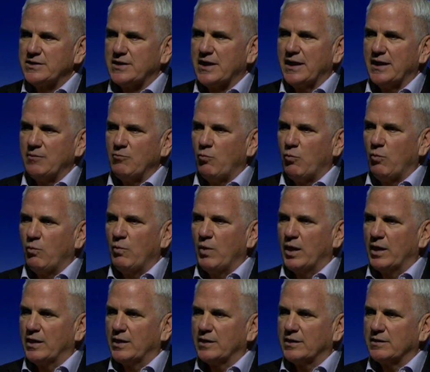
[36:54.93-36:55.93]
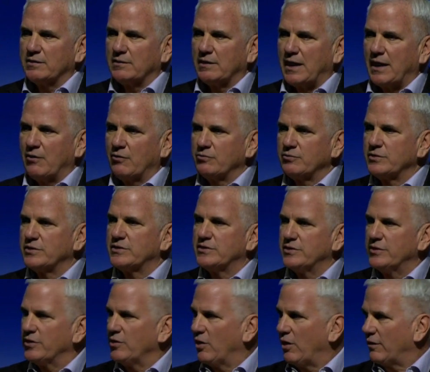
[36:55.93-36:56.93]
getting out
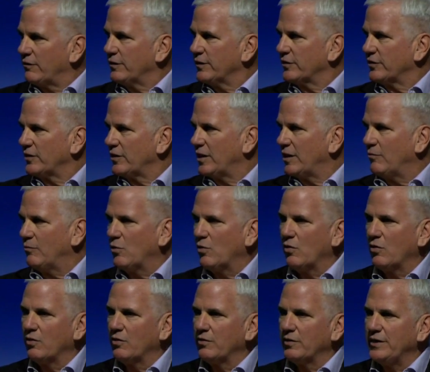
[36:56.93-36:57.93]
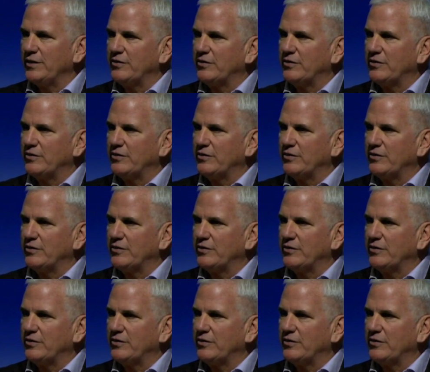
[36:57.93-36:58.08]
to the office a lot more.